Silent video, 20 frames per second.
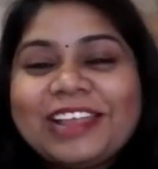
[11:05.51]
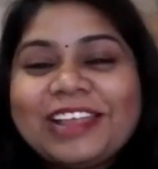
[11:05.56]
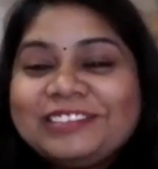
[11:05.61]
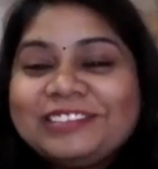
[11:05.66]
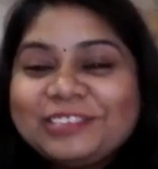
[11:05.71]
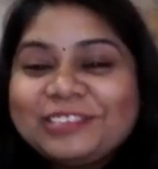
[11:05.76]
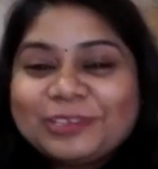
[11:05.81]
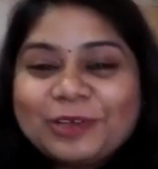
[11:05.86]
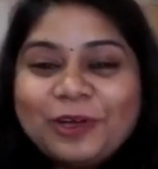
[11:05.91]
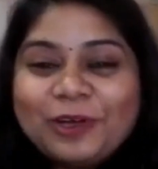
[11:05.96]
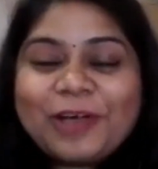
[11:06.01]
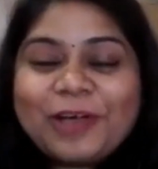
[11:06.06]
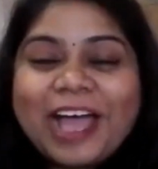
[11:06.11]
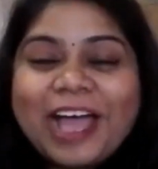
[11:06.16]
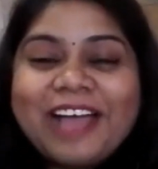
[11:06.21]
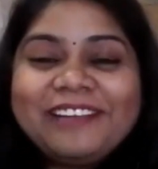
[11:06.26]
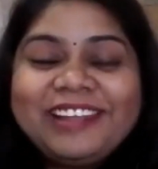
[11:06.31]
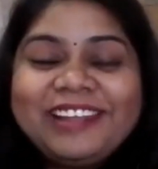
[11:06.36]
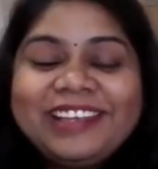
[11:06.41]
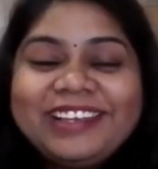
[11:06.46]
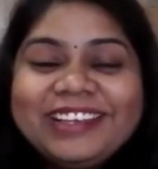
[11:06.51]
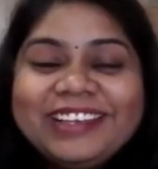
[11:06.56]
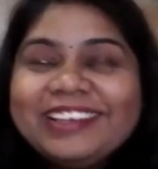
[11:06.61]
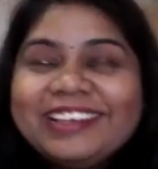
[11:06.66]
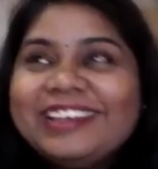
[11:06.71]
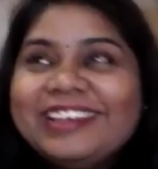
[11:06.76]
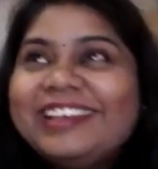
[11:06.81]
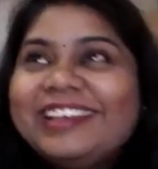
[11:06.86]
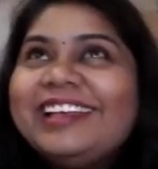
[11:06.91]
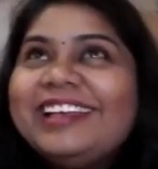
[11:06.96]
And so I like
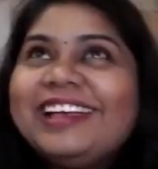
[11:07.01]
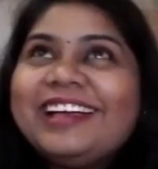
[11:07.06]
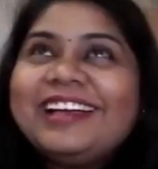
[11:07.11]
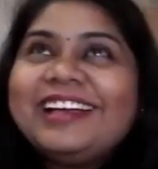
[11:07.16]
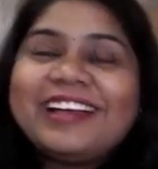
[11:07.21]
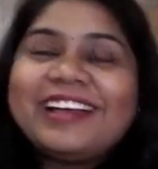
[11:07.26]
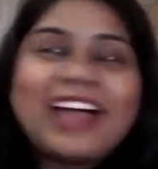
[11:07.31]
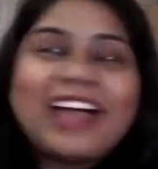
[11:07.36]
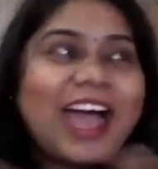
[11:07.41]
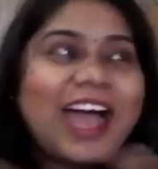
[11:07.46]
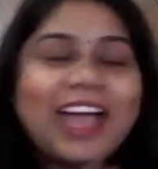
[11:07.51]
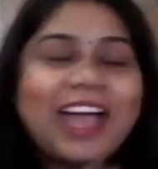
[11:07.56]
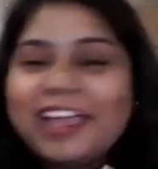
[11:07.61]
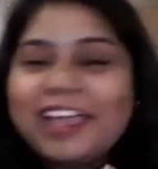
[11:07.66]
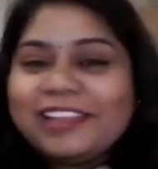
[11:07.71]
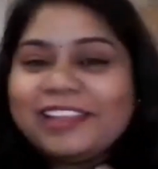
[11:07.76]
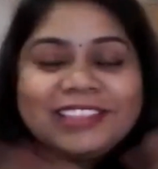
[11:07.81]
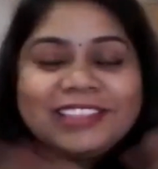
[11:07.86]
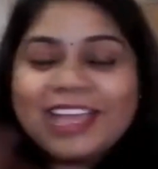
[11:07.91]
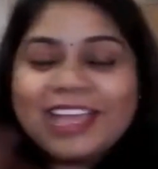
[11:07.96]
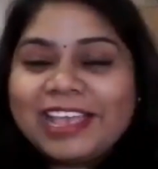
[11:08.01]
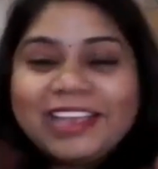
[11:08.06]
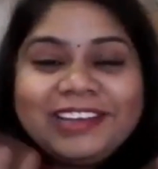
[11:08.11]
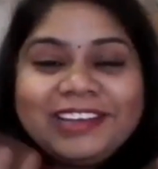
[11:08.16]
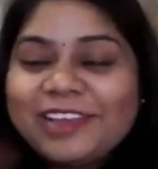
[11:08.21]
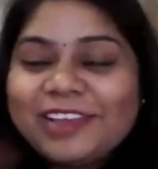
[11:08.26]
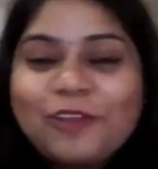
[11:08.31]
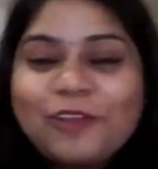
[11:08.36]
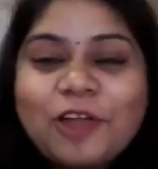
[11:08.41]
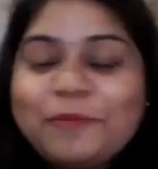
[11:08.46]
that
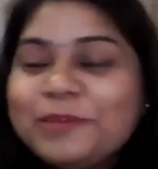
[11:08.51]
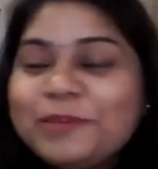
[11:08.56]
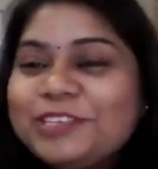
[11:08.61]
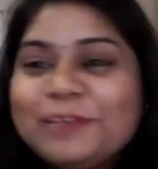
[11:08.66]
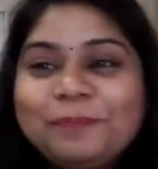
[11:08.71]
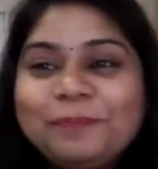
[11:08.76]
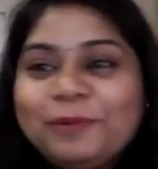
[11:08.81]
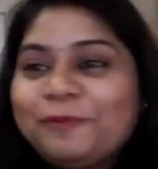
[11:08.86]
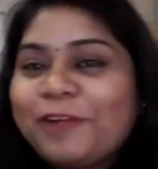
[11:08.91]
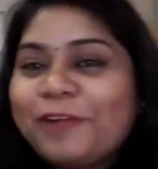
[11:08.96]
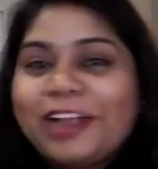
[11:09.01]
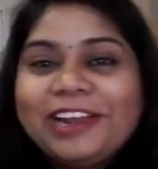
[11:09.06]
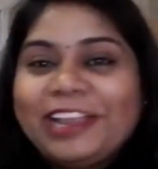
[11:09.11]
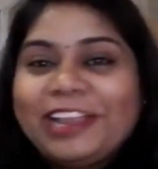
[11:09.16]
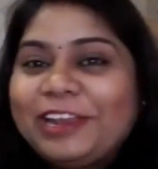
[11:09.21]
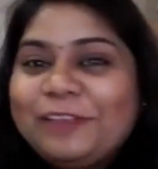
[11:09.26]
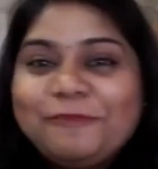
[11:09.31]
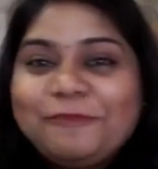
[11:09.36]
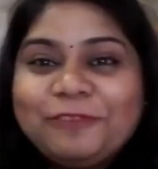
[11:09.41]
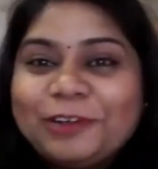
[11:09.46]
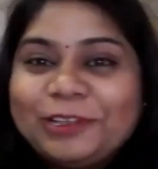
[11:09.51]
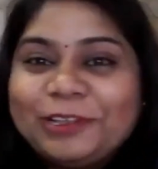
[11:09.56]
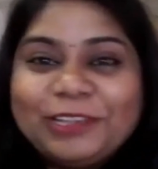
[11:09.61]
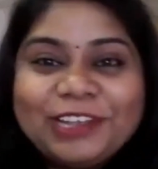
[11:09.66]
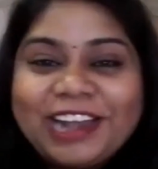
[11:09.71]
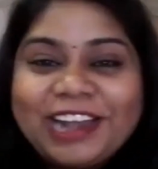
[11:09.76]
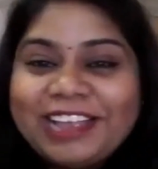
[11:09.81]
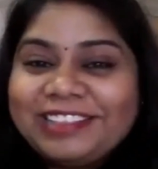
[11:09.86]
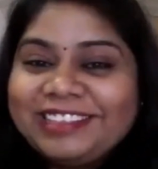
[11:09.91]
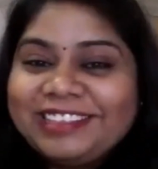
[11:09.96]
it cannot be simplified any
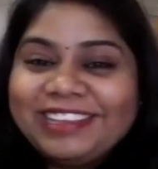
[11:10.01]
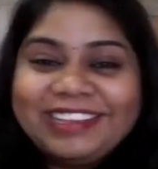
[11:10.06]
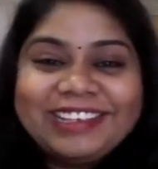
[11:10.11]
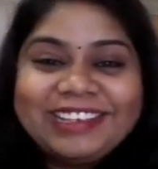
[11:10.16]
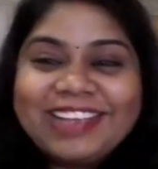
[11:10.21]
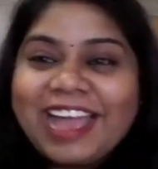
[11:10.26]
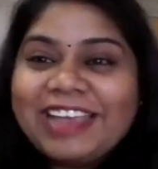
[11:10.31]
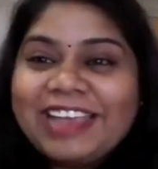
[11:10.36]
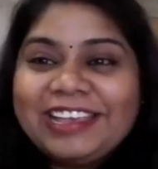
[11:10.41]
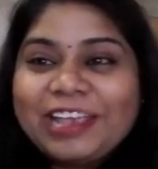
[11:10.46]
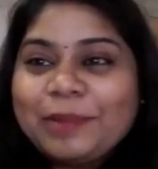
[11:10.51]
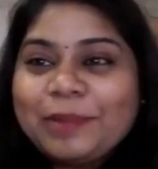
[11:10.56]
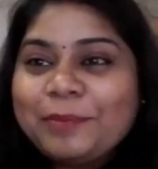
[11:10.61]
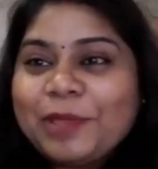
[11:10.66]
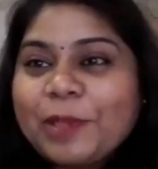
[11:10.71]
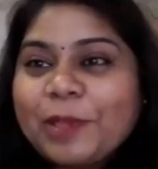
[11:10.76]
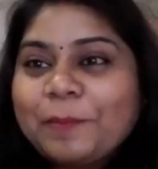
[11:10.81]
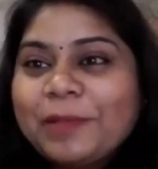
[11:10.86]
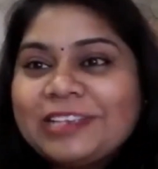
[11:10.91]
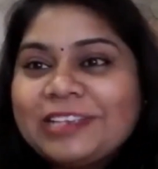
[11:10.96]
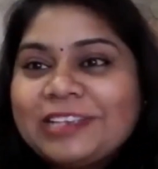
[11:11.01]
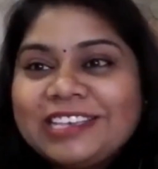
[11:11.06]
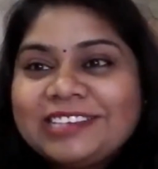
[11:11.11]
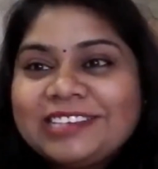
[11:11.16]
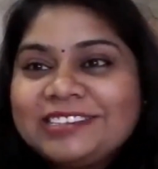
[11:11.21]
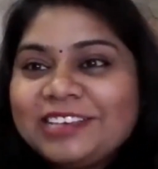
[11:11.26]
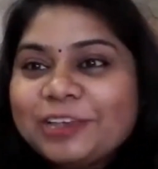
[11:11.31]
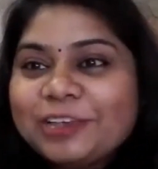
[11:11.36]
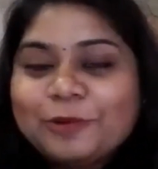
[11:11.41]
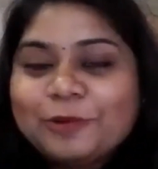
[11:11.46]
further. I think I can make my
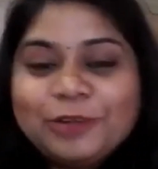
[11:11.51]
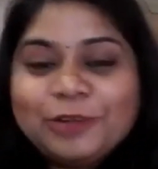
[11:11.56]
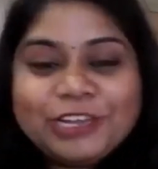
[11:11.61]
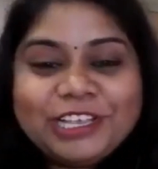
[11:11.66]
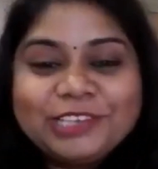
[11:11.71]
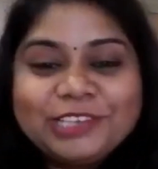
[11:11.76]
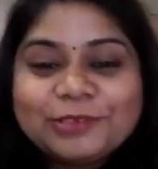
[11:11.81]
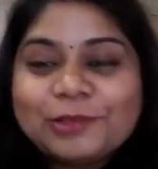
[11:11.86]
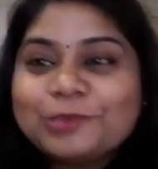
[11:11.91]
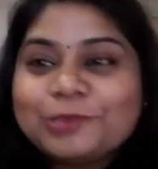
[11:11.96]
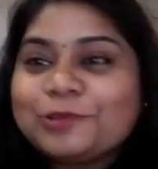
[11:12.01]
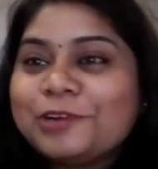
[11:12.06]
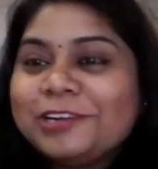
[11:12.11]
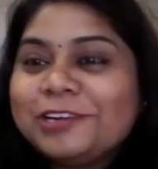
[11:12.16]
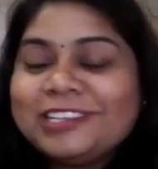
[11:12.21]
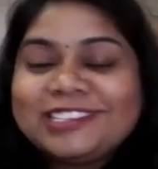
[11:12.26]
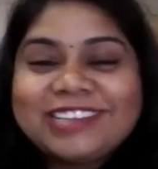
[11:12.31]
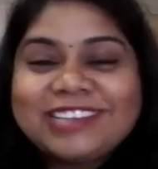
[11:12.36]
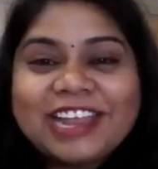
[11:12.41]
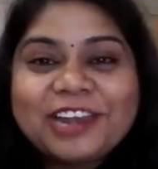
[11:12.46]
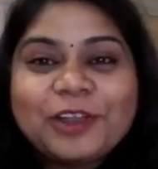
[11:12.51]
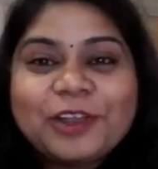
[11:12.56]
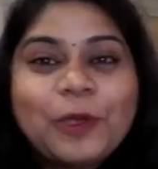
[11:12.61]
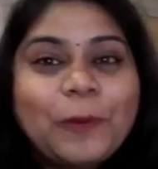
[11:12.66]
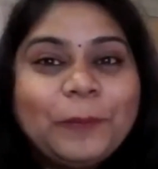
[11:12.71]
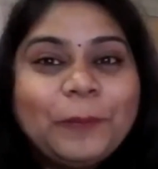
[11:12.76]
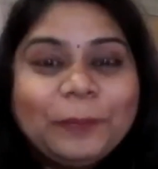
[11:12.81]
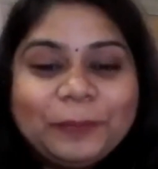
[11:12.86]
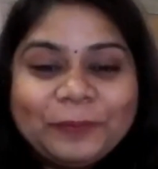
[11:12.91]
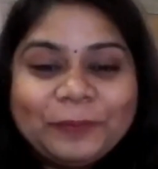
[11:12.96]
6-year-old niece also understand
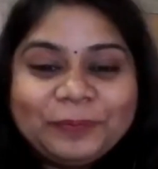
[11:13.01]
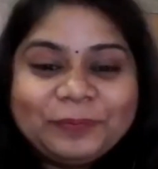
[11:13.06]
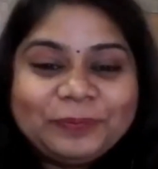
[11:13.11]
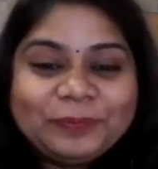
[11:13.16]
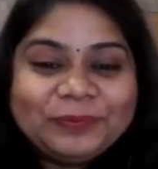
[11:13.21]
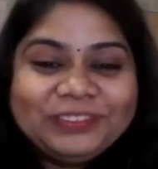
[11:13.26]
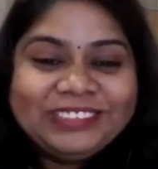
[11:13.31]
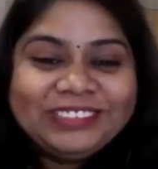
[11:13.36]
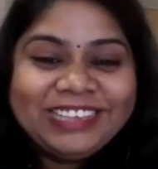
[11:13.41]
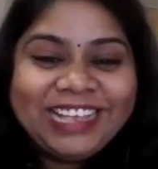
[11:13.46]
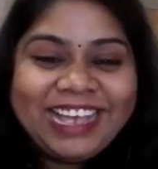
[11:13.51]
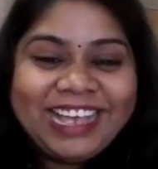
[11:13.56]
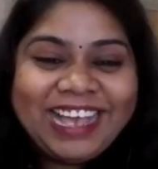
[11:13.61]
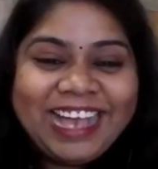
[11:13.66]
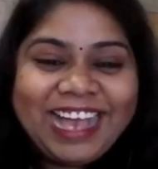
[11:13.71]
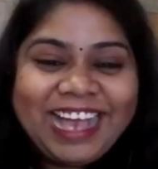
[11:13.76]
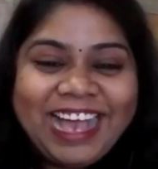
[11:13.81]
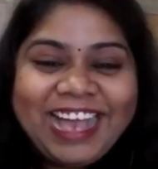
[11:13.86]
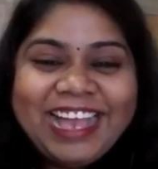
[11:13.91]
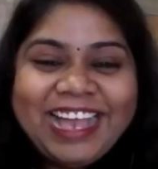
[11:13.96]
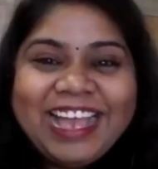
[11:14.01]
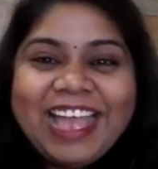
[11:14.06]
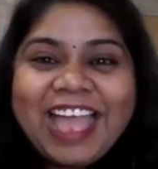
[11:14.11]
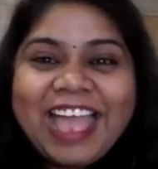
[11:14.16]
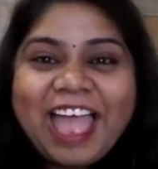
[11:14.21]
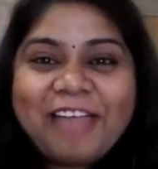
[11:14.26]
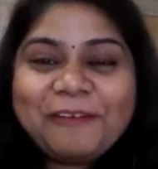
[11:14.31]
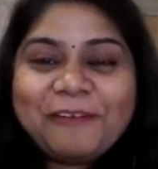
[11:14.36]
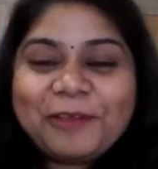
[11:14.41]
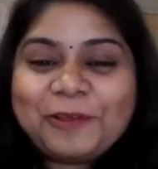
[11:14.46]
now.
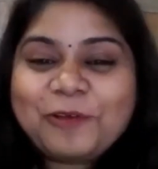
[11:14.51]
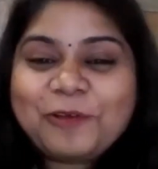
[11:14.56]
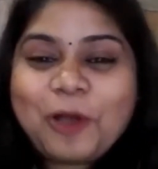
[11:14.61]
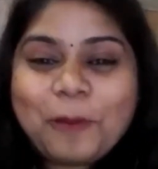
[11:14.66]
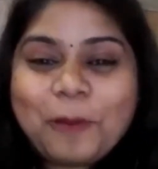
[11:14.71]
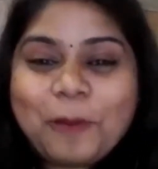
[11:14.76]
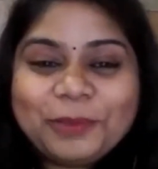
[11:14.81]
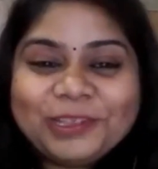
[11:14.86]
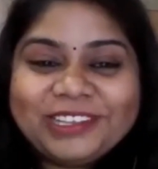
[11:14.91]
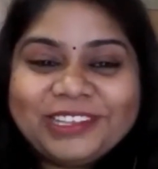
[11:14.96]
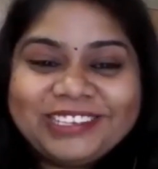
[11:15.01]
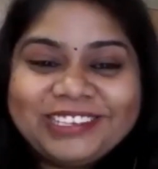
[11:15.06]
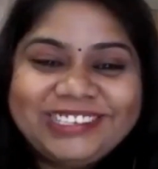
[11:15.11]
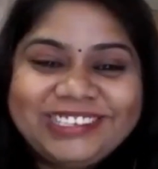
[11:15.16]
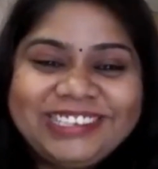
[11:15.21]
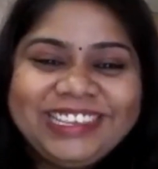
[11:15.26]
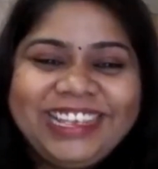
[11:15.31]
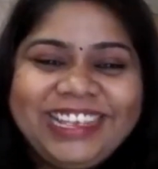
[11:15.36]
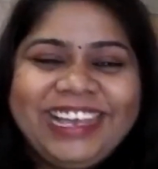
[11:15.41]
I'm going to copy this.